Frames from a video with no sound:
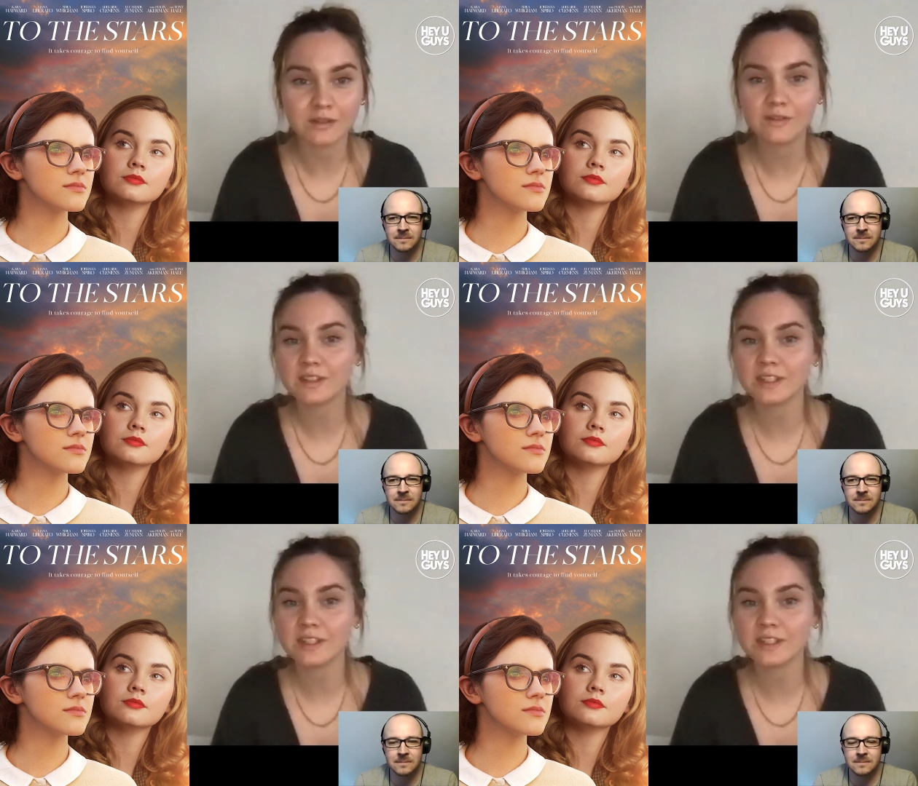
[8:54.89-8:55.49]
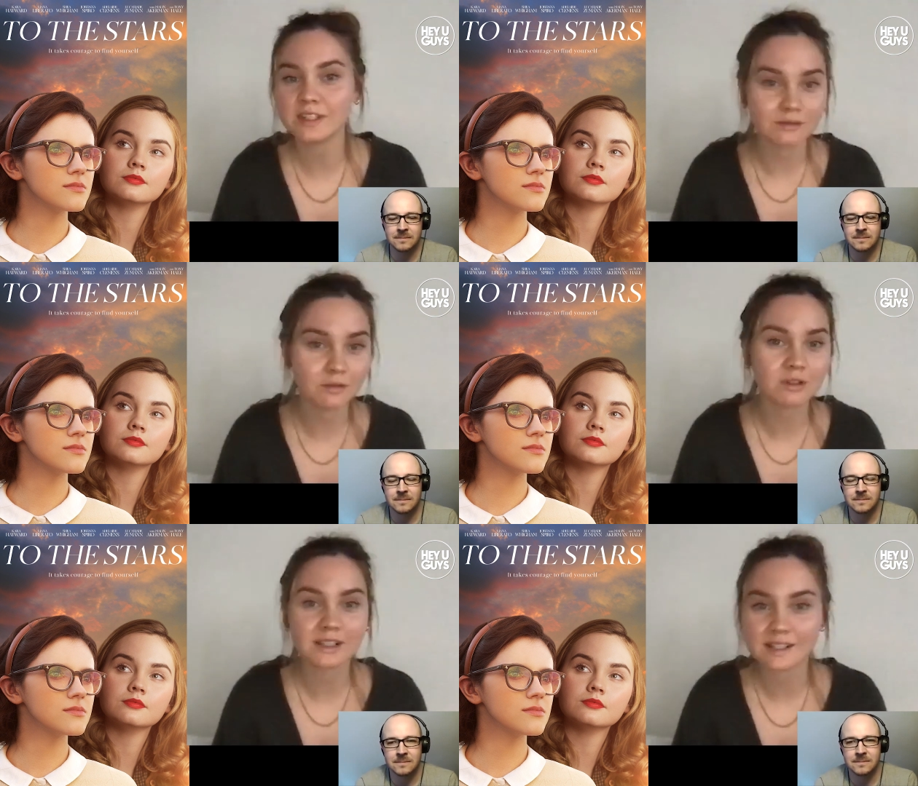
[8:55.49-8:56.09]
Speaker 1: 50s and
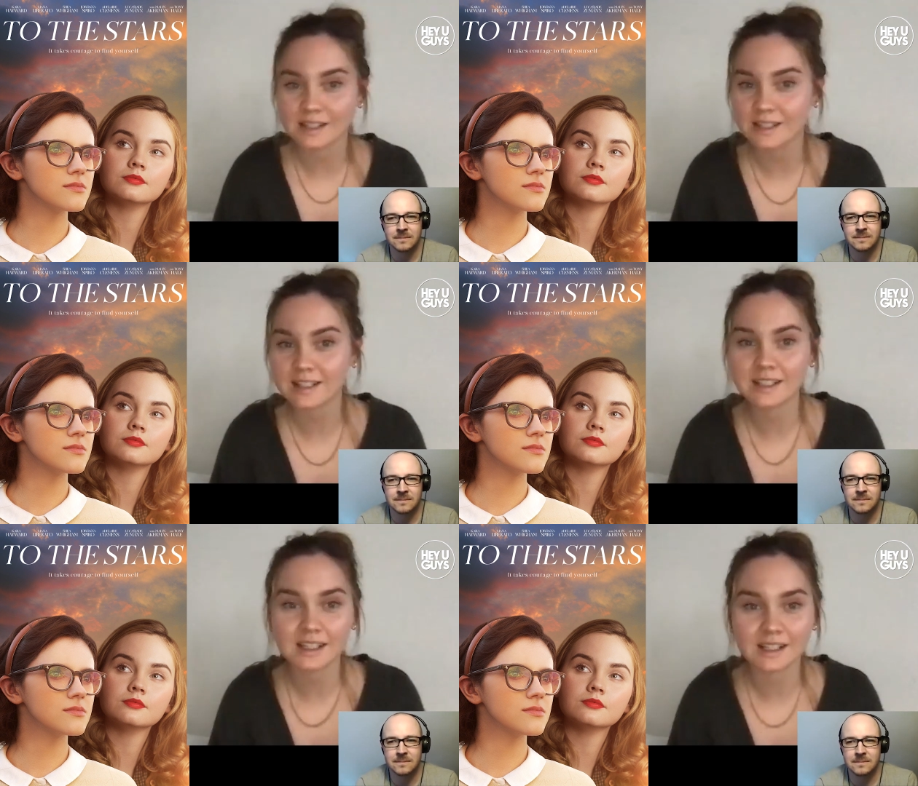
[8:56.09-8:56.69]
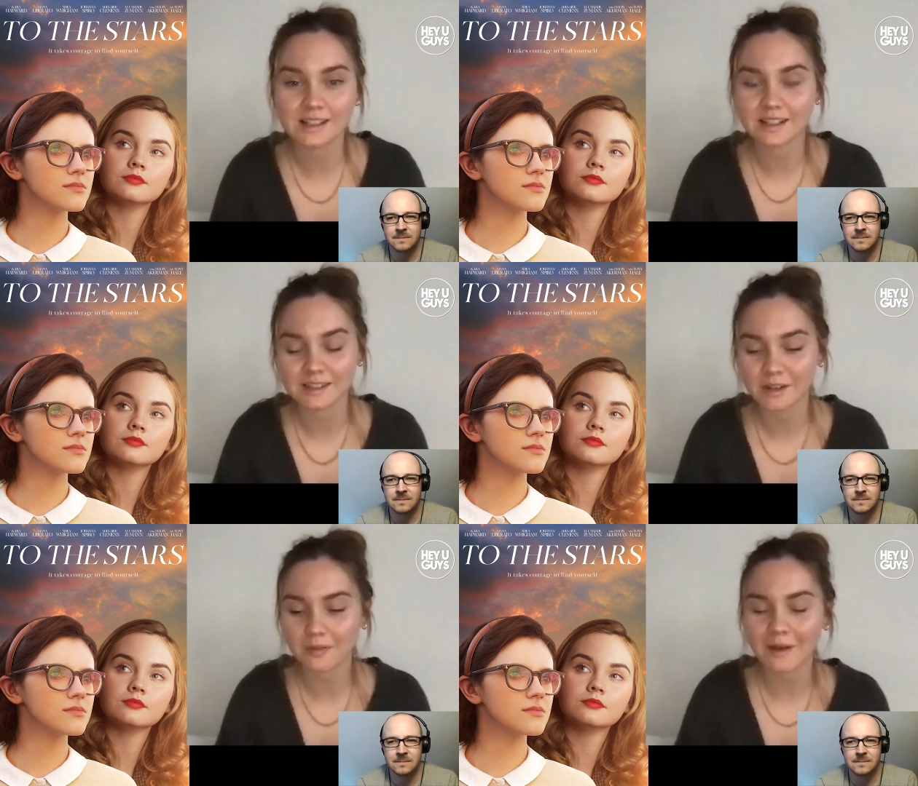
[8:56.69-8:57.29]
40s and 60s. And
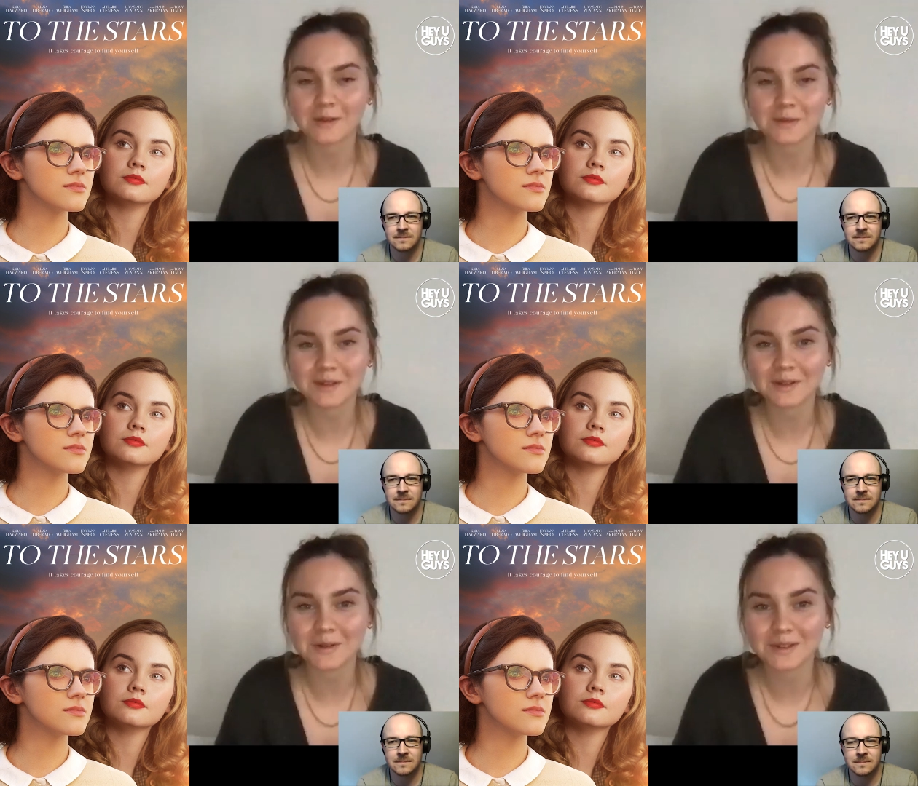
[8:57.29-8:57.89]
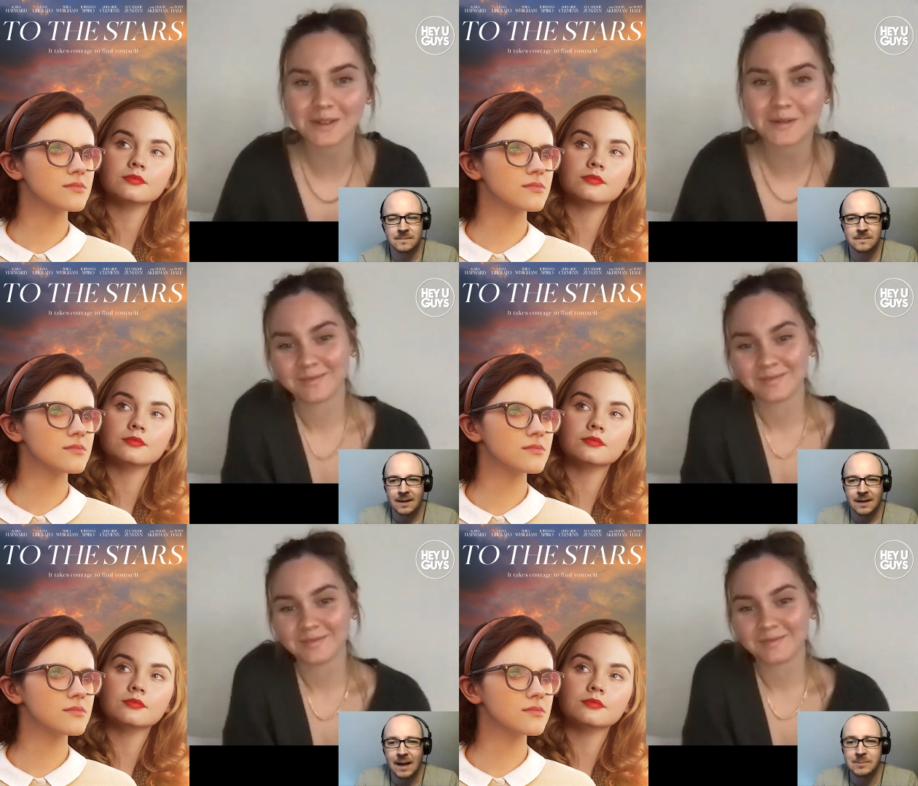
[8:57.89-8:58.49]
so that was really cool too.
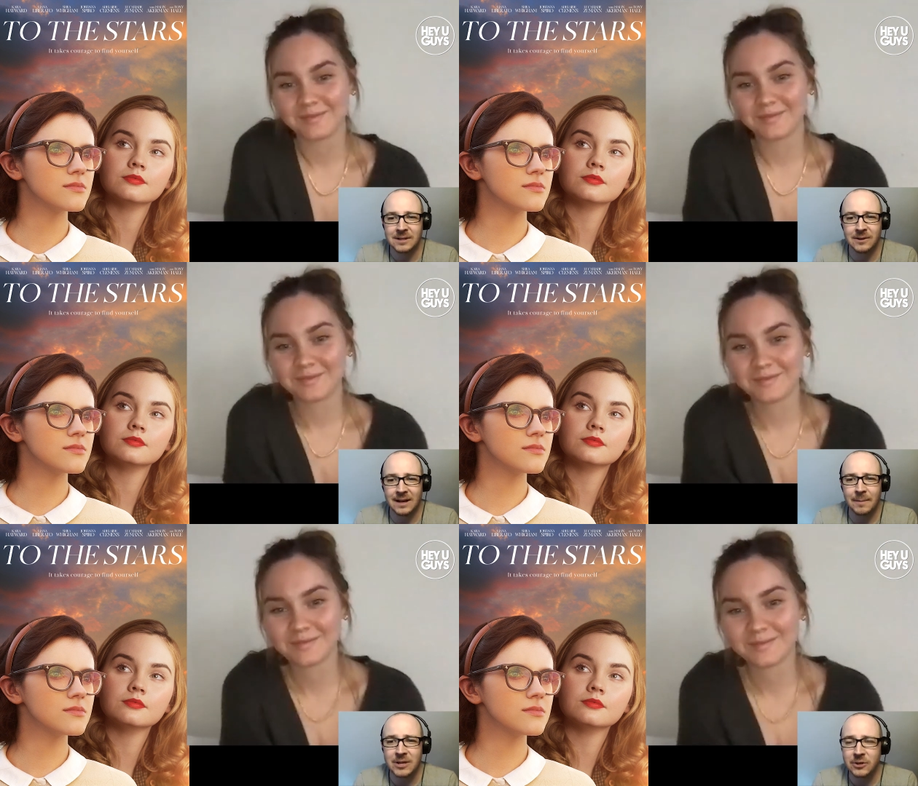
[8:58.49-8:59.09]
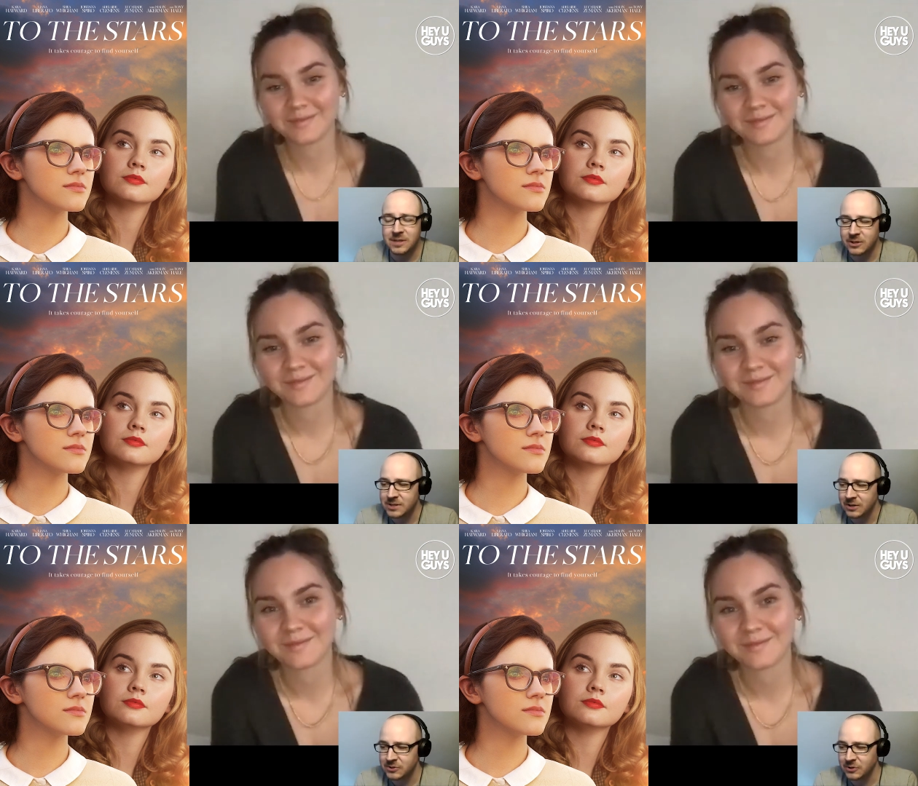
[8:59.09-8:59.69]
Speaker 2: Absolutely. I mean, you, you
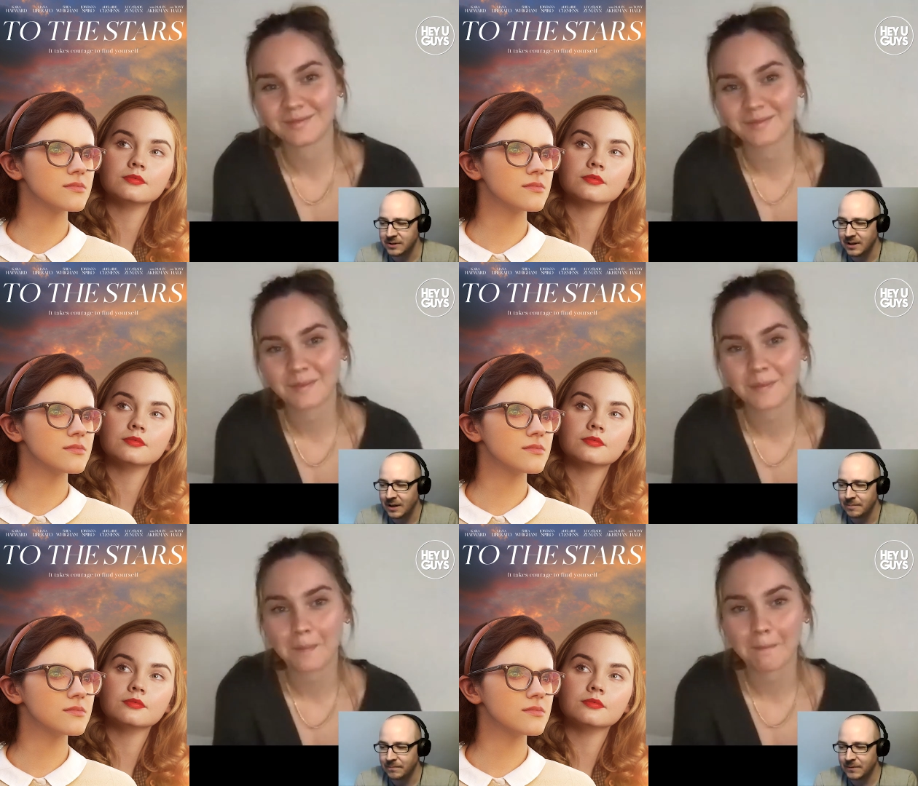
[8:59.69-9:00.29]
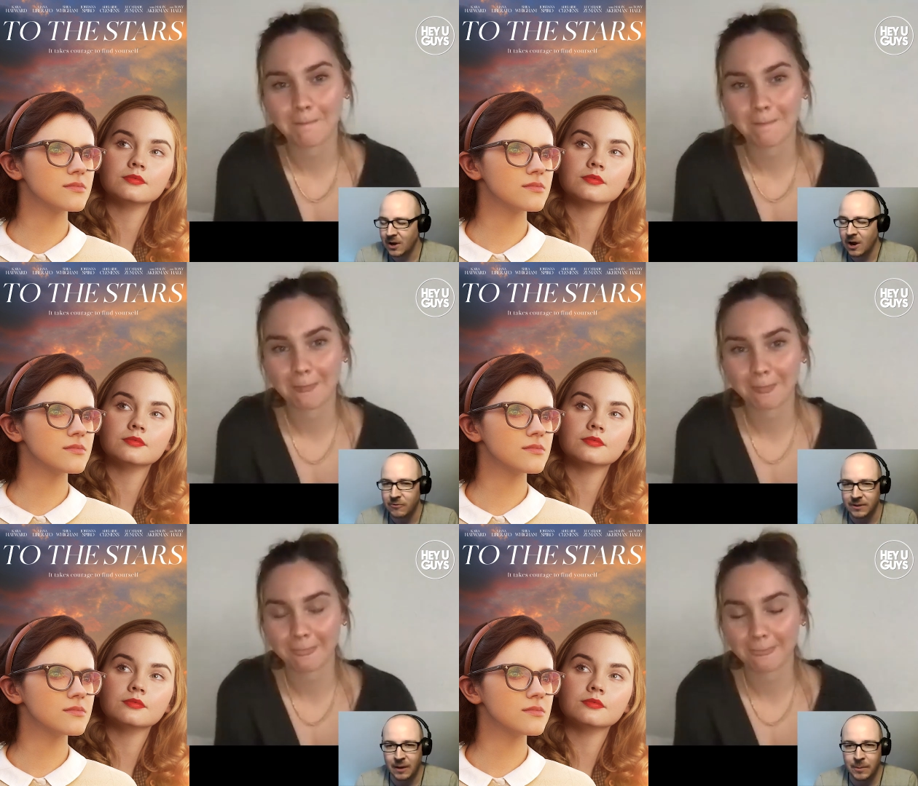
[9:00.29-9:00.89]
touched on um,
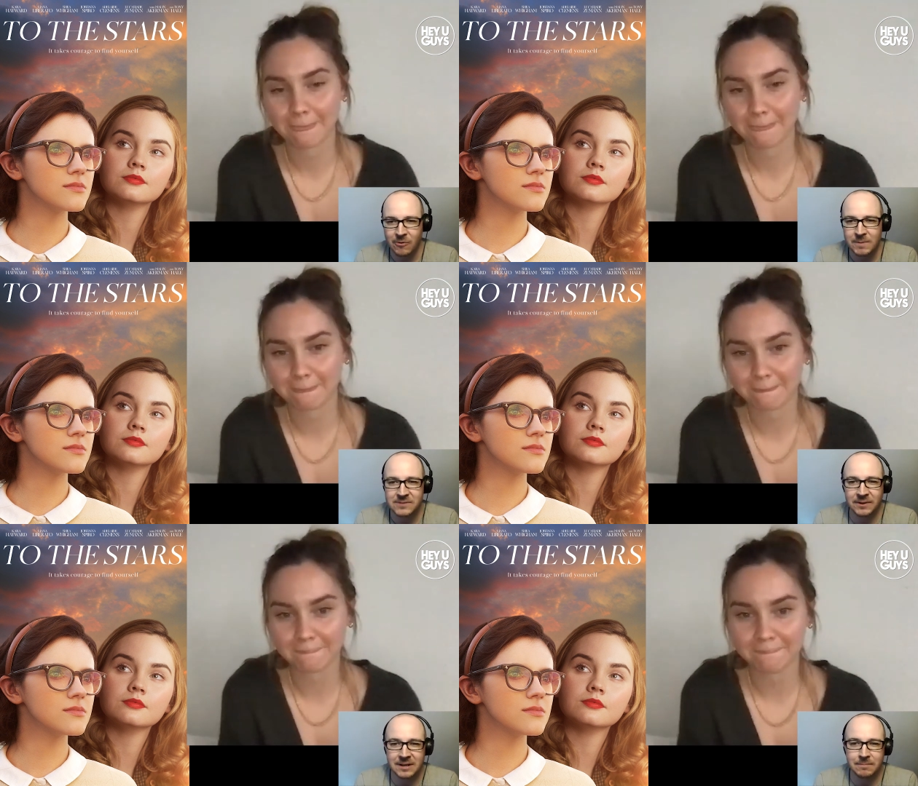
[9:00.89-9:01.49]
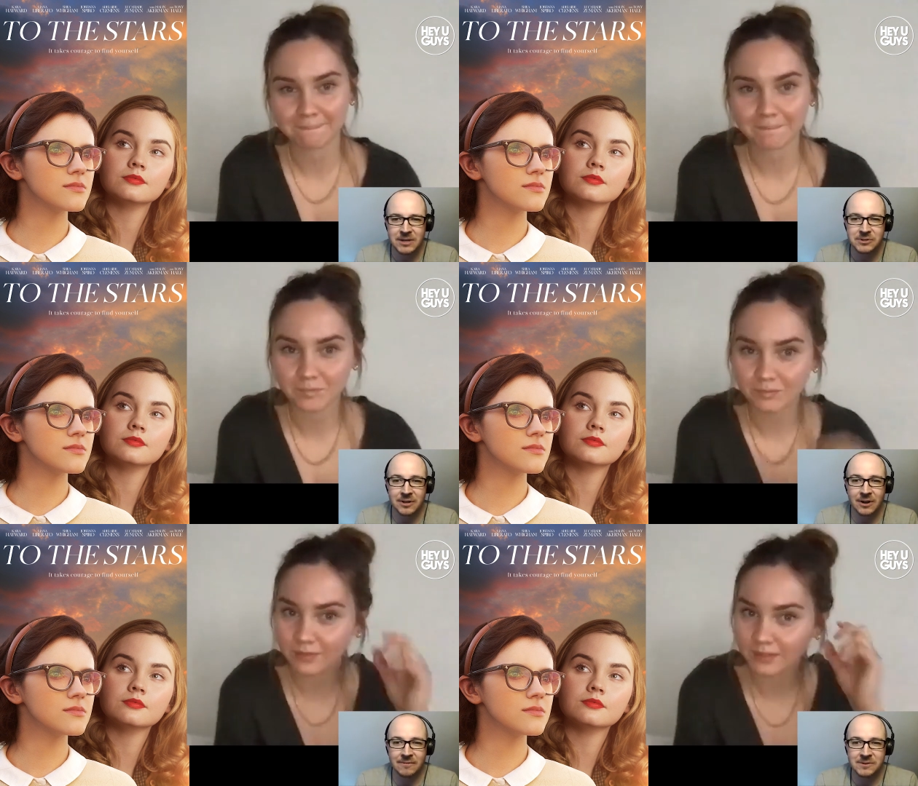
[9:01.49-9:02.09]
Kara there. I'd be remiss if I didn't mention
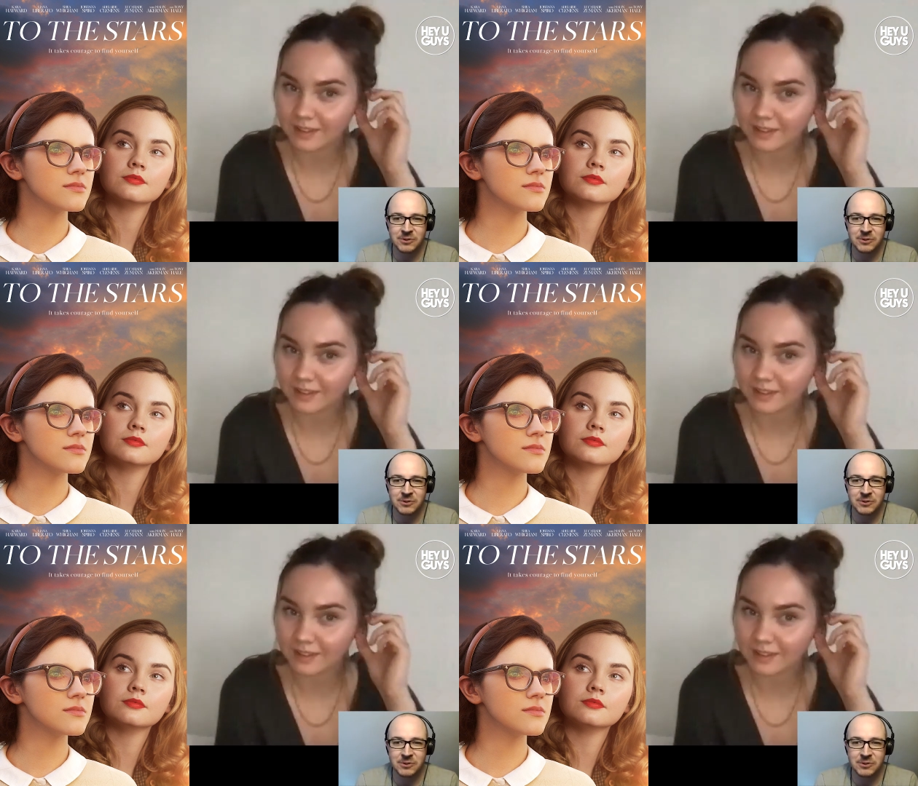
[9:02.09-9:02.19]
her, haven't